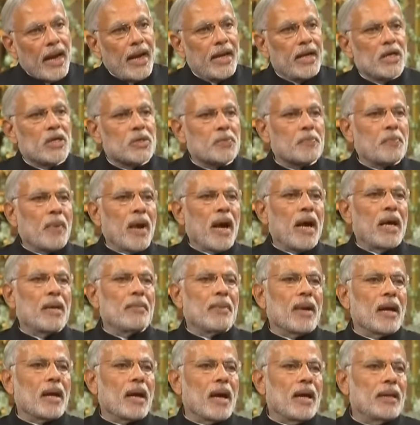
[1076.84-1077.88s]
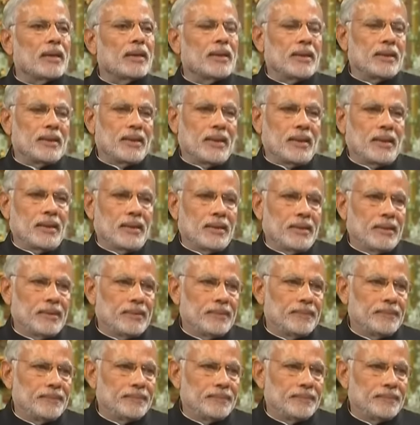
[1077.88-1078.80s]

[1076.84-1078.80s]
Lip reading: And inspired by Gandhiji,